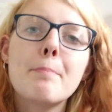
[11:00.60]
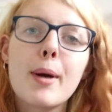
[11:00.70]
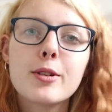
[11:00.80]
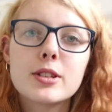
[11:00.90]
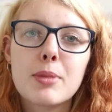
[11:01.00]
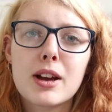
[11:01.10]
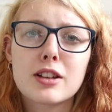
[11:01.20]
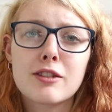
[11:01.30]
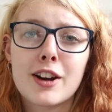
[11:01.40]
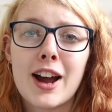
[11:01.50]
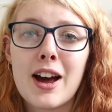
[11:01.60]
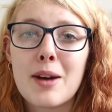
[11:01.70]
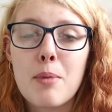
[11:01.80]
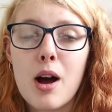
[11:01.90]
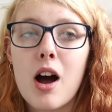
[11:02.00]
Boots because I've run out,
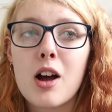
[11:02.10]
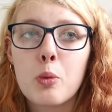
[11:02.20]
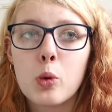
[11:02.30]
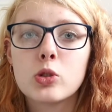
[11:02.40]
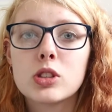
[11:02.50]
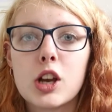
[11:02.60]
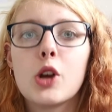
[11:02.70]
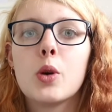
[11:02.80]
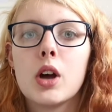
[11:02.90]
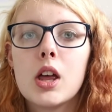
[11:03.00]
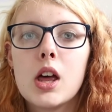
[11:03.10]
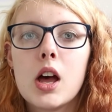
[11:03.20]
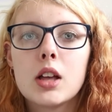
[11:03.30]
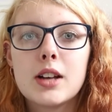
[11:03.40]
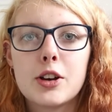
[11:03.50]
but I want to
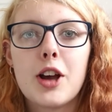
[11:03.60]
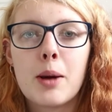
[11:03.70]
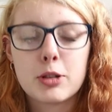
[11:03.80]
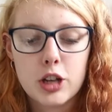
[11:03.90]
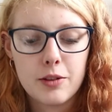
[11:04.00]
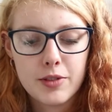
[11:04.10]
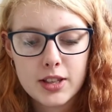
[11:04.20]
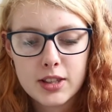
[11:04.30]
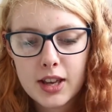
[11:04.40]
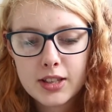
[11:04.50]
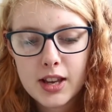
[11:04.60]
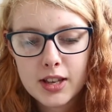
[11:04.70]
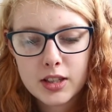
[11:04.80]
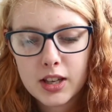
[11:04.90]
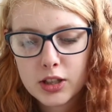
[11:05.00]
tell you how much I love this. This
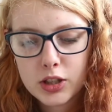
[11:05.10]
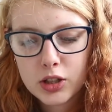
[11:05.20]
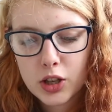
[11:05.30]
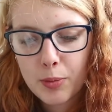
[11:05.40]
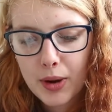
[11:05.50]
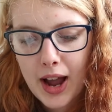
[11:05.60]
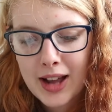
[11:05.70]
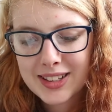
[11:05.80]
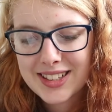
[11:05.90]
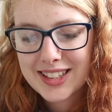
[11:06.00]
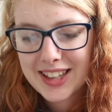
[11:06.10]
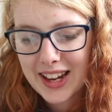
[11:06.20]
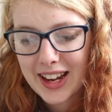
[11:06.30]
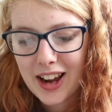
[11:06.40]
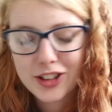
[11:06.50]
is the Supercat
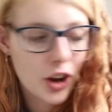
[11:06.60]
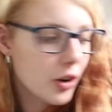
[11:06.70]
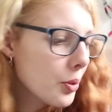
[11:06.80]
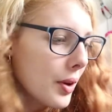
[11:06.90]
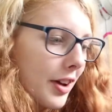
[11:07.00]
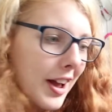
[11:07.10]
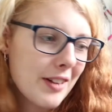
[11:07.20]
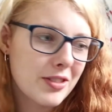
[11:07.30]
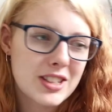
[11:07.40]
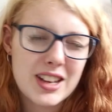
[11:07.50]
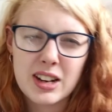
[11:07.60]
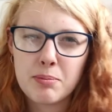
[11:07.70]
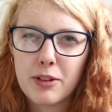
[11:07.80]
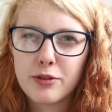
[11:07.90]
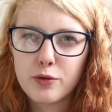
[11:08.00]
Skinny. I don't know whether I have the Skinny
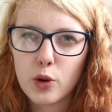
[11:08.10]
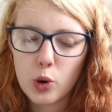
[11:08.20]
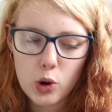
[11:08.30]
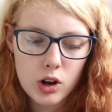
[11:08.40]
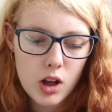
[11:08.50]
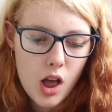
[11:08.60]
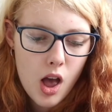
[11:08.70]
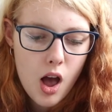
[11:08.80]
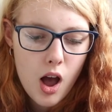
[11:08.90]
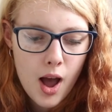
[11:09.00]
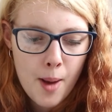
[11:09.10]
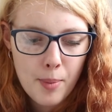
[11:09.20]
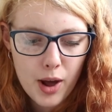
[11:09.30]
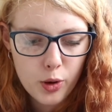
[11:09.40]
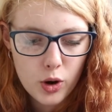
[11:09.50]
before,
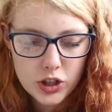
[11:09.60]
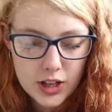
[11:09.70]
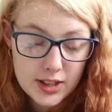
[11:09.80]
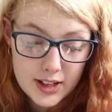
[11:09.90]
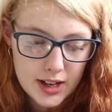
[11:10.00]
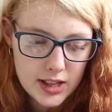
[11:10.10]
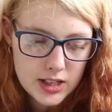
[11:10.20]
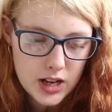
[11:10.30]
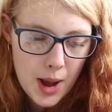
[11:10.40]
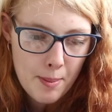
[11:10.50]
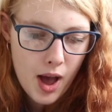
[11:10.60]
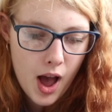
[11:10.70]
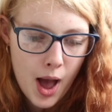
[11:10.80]
but I thought I'd just get the Skinny this time.